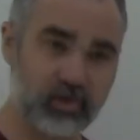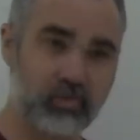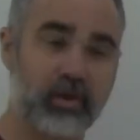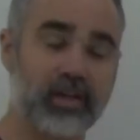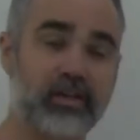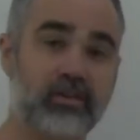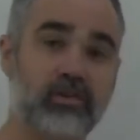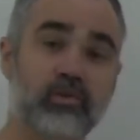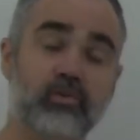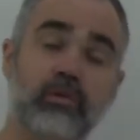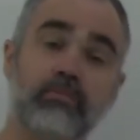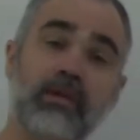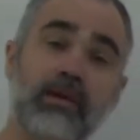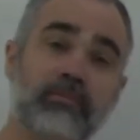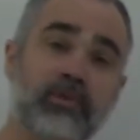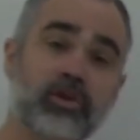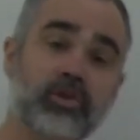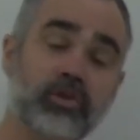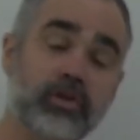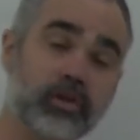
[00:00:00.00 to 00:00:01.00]
way to do,
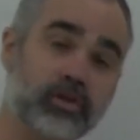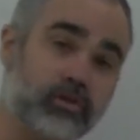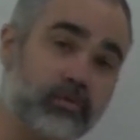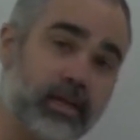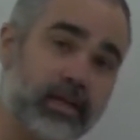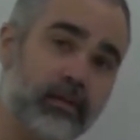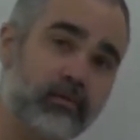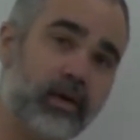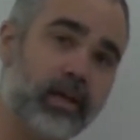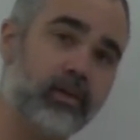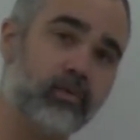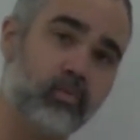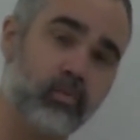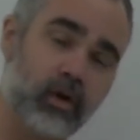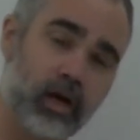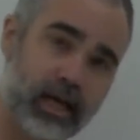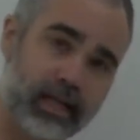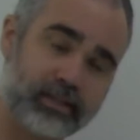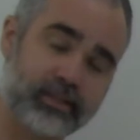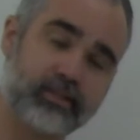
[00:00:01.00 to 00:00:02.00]
remember, you can do any way you
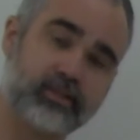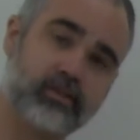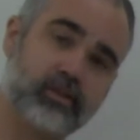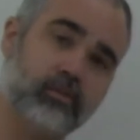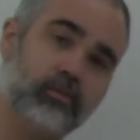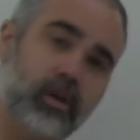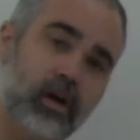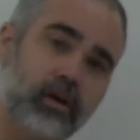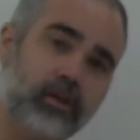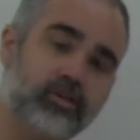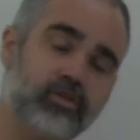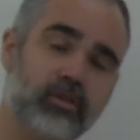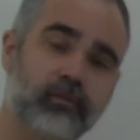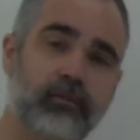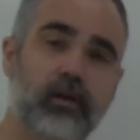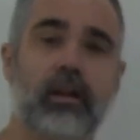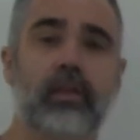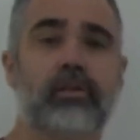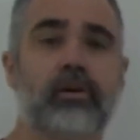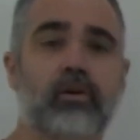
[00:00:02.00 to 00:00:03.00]
want, so long as you
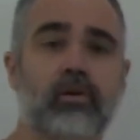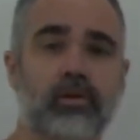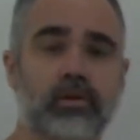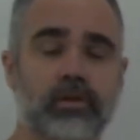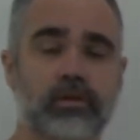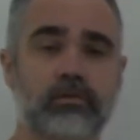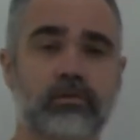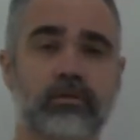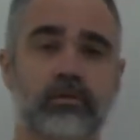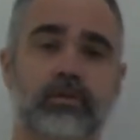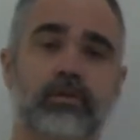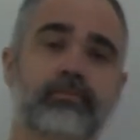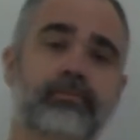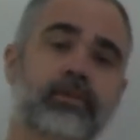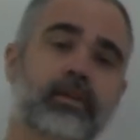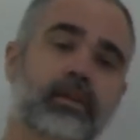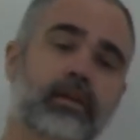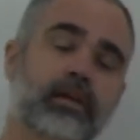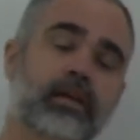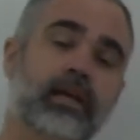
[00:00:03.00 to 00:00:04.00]
follow the golden rule.
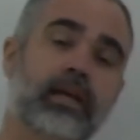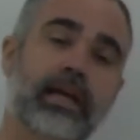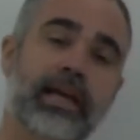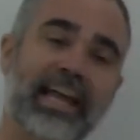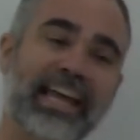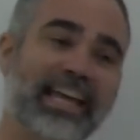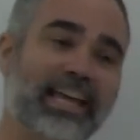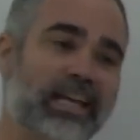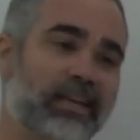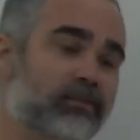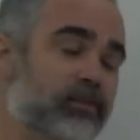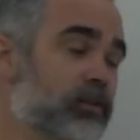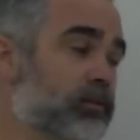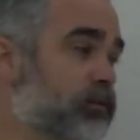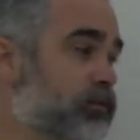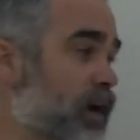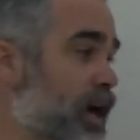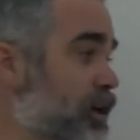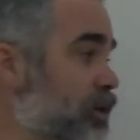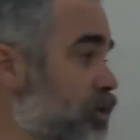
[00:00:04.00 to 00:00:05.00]
And if you
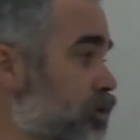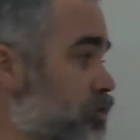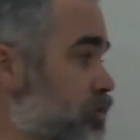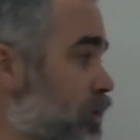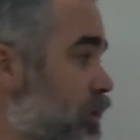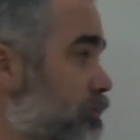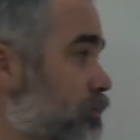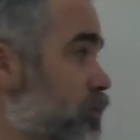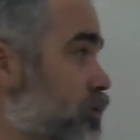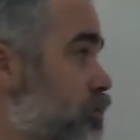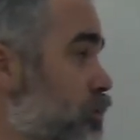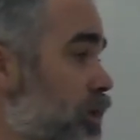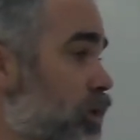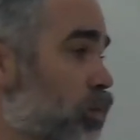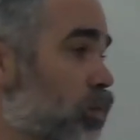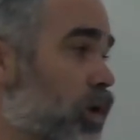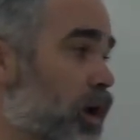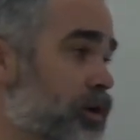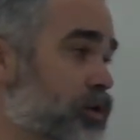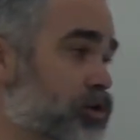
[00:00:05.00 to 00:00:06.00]
find yourself
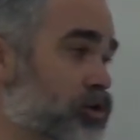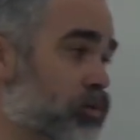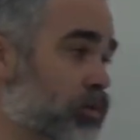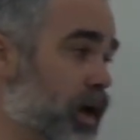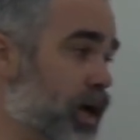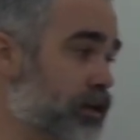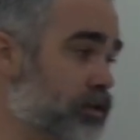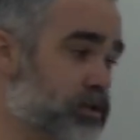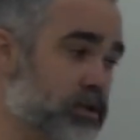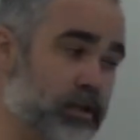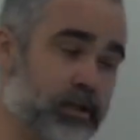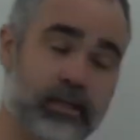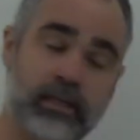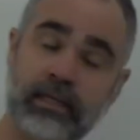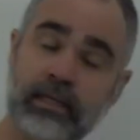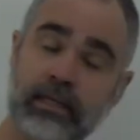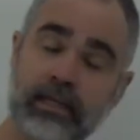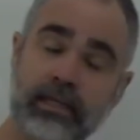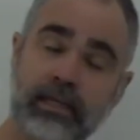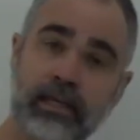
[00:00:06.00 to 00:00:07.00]
doing one direction,
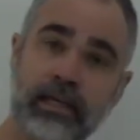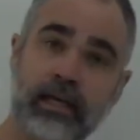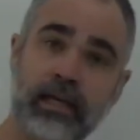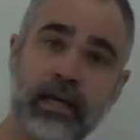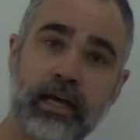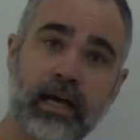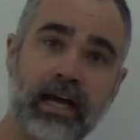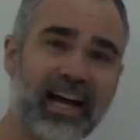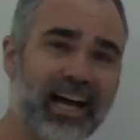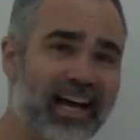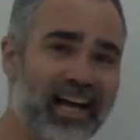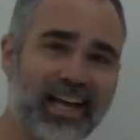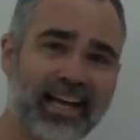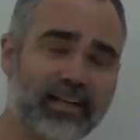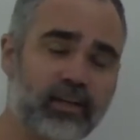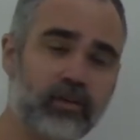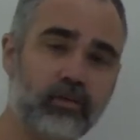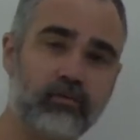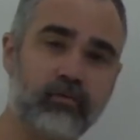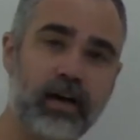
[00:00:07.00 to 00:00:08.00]

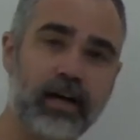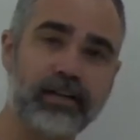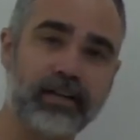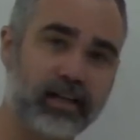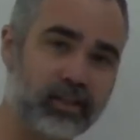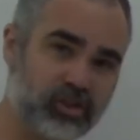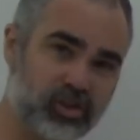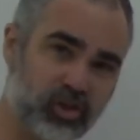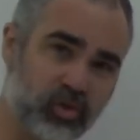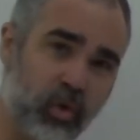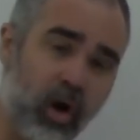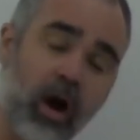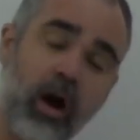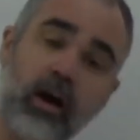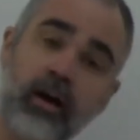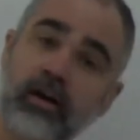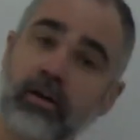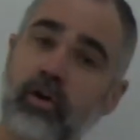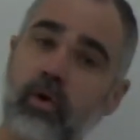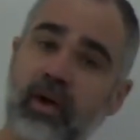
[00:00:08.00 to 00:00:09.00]
and you find that it's too
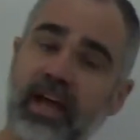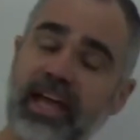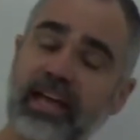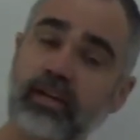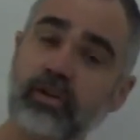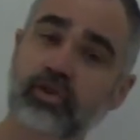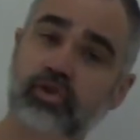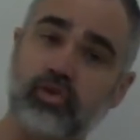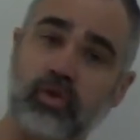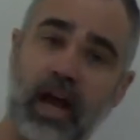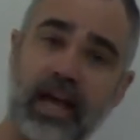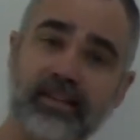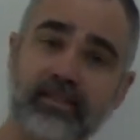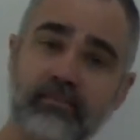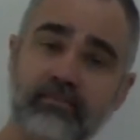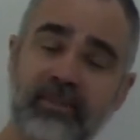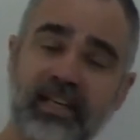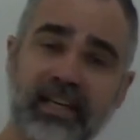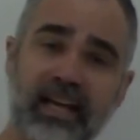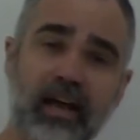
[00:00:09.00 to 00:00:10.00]
hard, go ahead and try
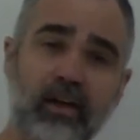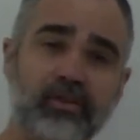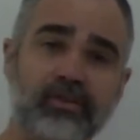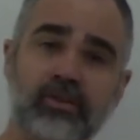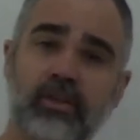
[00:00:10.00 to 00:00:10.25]
something else.